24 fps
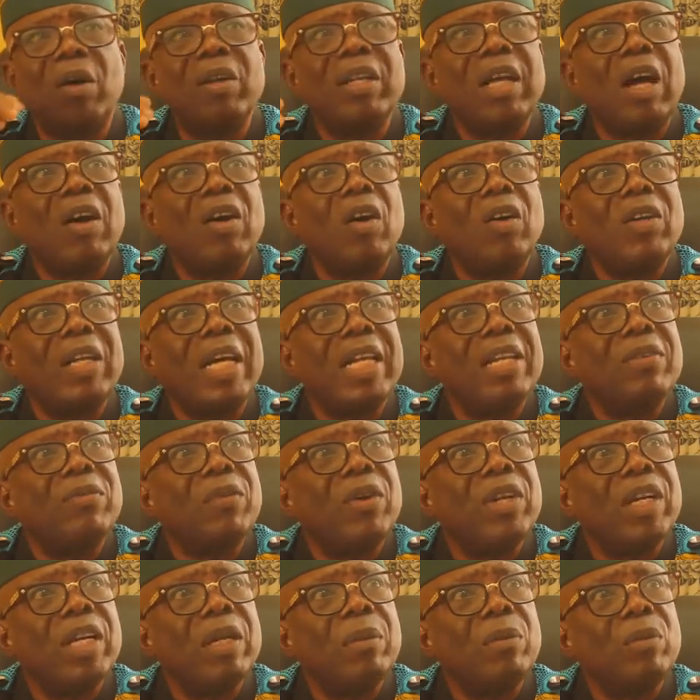
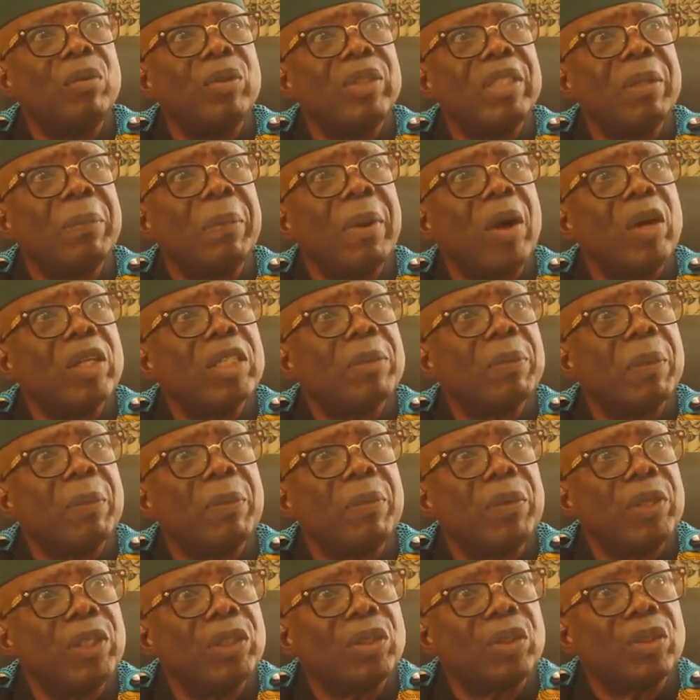the priority
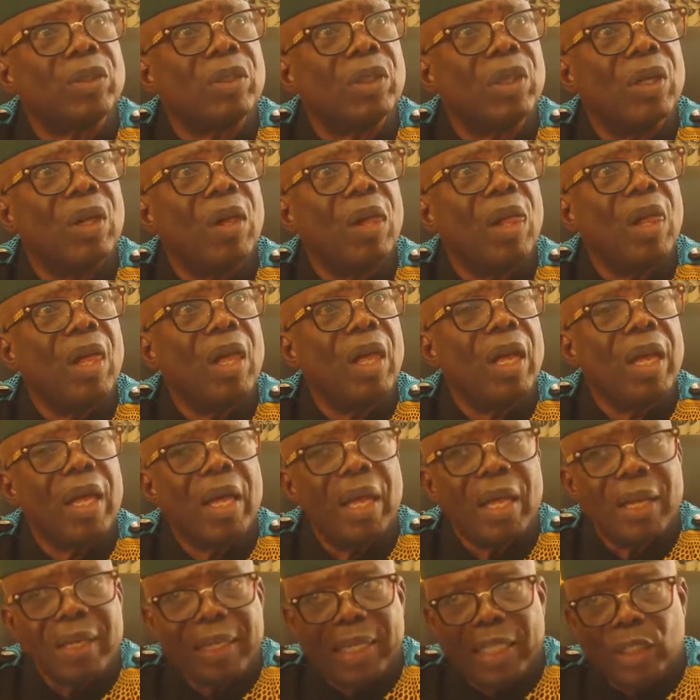population.
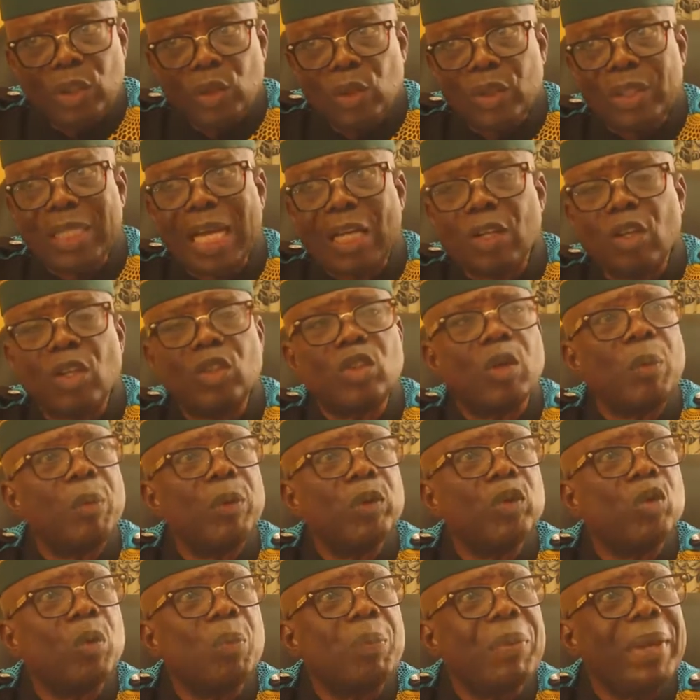The youths are not
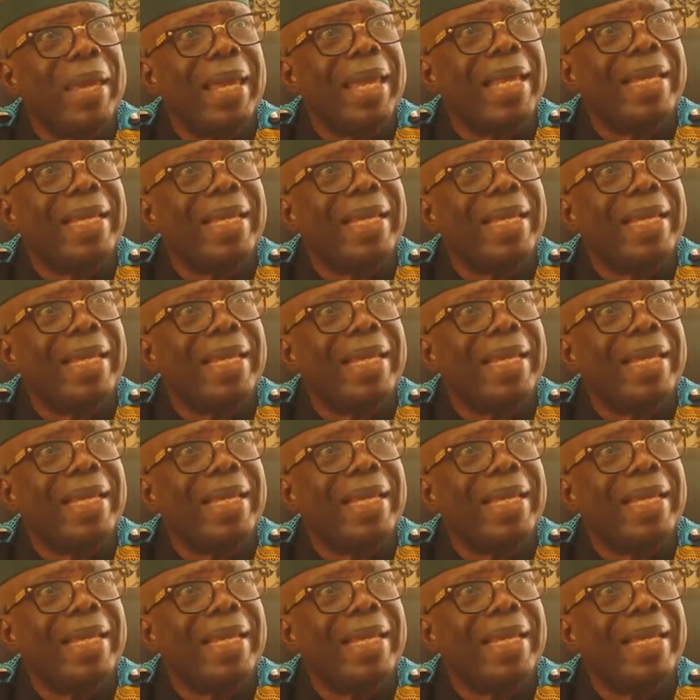supposed to pay a